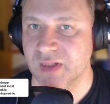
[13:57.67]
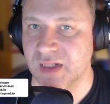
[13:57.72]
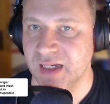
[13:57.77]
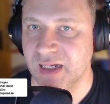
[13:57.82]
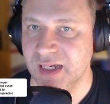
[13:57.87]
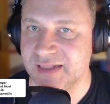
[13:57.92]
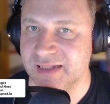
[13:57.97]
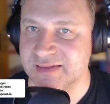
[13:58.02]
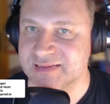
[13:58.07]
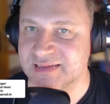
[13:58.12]

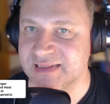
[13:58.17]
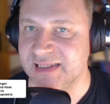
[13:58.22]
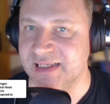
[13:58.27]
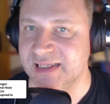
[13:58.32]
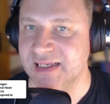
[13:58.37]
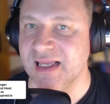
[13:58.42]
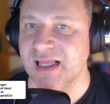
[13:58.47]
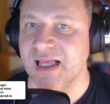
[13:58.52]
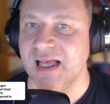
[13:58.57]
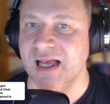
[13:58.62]
I see.
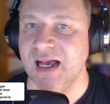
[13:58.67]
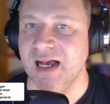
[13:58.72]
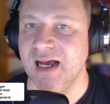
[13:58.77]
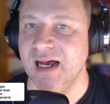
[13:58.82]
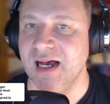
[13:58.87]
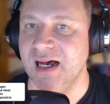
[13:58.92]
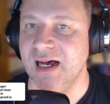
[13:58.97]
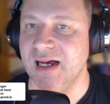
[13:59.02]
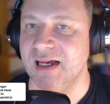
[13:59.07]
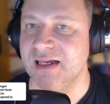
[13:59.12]

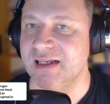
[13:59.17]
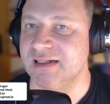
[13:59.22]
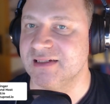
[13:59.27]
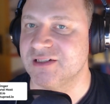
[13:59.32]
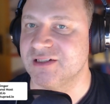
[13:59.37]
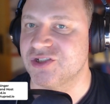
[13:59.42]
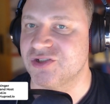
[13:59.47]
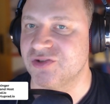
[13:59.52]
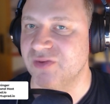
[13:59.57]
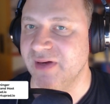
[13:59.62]

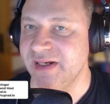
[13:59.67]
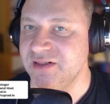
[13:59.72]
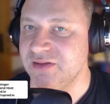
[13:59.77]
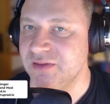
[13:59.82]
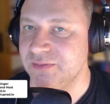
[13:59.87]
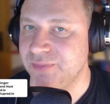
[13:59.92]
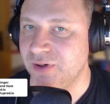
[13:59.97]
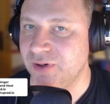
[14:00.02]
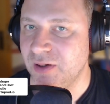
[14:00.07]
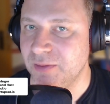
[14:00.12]
Trade
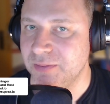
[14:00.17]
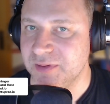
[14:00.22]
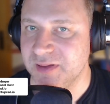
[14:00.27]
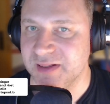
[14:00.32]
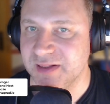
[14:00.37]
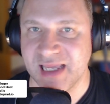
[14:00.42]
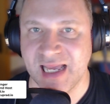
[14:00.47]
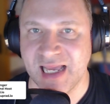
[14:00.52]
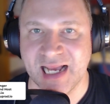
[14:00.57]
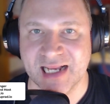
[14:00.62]

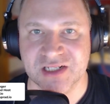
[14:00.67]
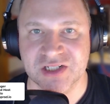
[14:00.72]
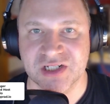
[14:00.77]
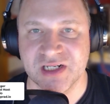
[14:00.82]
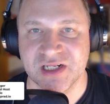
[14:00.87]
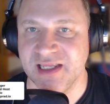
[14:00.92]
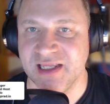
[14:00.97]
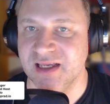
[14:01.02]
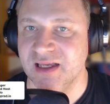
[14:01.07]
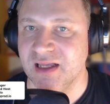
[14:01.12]
Republic
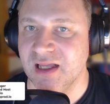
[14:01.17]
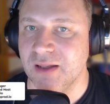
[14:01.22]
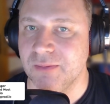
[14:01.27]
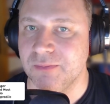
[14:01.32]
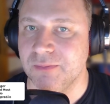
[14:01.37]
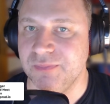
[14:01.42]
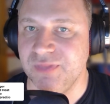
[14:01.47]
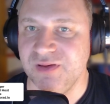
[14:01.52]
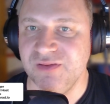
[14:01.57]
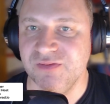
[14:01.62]
actually,
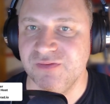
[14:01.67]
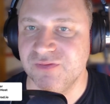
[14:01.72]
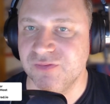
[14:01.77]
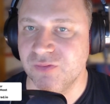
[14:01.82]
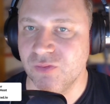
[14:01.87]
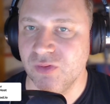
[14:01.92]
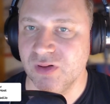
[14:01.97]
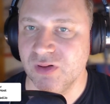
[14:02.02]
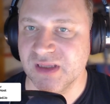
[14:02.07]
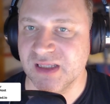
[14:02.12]

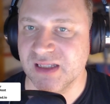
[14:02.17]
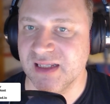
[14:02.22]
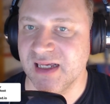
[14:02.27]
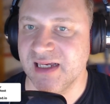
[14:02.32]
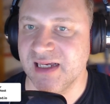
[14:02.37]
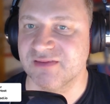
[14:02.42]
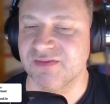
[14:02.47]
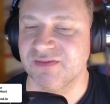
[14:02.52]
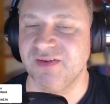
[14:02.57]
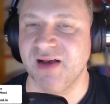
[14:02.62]
before the
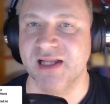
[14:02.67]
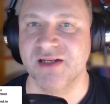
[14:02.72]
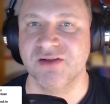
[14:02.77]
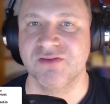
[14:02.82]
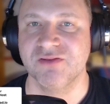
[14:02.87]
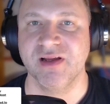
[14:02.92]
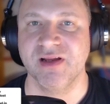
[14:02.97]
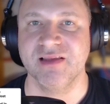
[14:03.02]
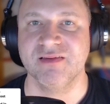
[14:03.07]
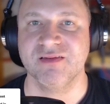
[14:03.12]
last
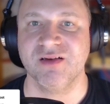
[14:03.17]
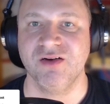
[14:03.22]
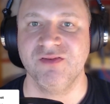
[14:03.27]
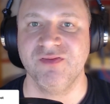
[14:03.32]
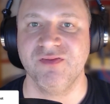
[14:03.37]
fundraise of